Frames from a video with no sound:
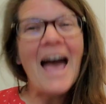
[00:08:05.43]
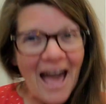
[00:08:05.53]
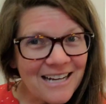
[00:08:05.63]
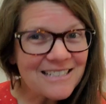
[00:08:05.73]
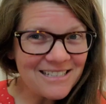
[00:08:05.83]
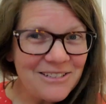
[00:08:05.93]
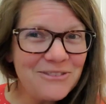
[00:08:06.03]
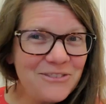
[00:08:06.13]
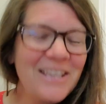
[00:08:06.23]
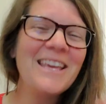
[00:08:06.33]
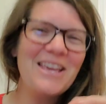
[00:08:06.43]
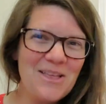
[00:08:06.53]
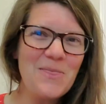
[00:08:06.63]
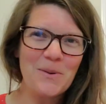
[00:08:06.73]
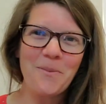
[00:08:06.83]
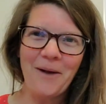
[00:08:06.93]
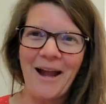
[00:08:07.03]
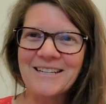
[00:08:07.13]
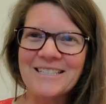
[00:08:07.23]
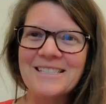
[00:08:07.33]
active in their
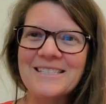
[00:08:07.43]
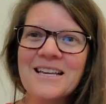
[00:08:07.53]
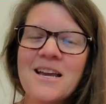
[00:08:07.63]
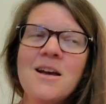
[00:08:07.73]
practice.